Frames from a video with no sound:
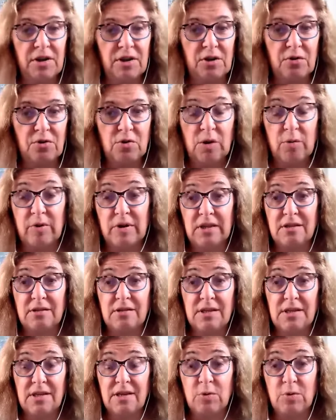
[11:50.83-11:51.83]
I want to have you
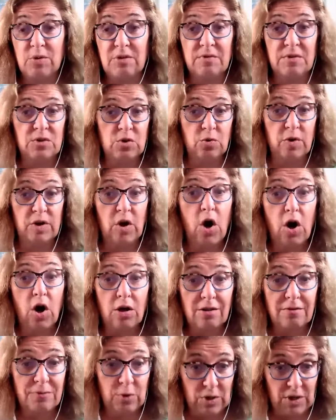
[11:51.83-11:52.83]
inventory all of your
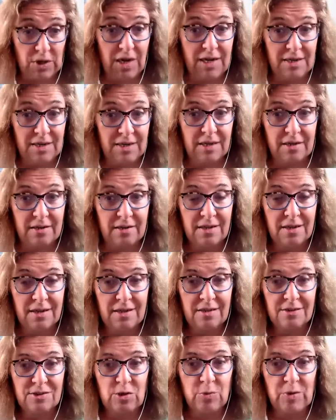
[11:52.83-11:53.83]
content so
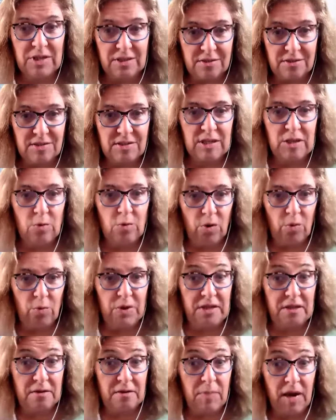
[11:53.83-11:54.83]
we can see what we can
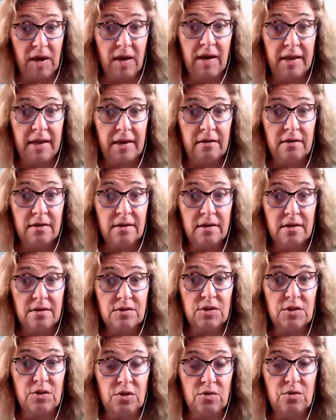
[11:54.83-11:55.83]
mine to
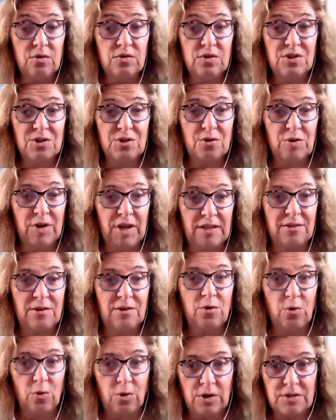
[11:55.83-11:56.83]
use to create the
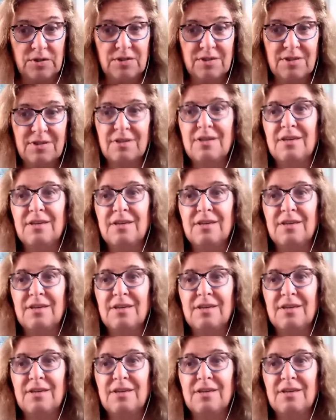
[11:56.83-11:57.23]
course.